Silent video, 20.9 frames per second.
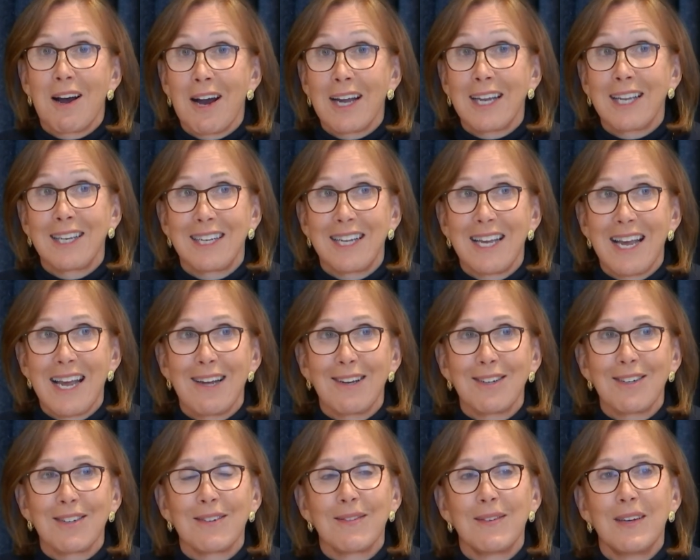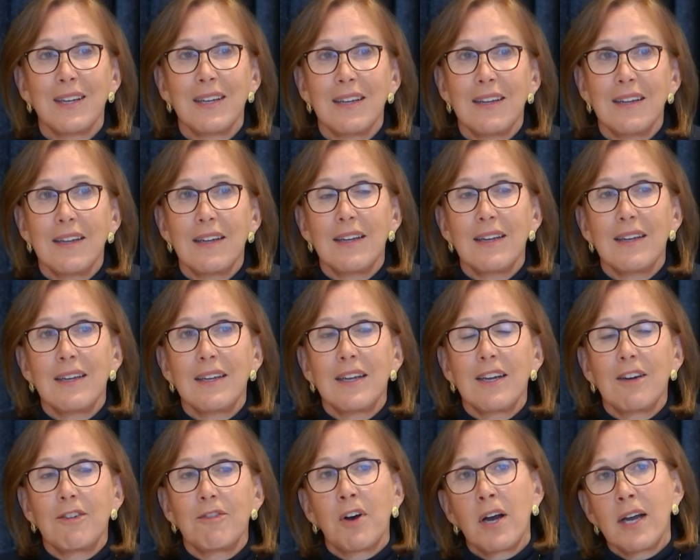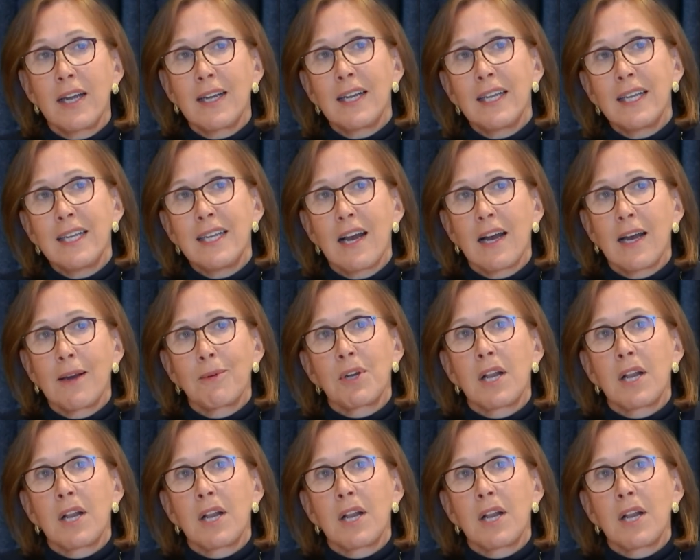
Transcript: I can count. Finally, I would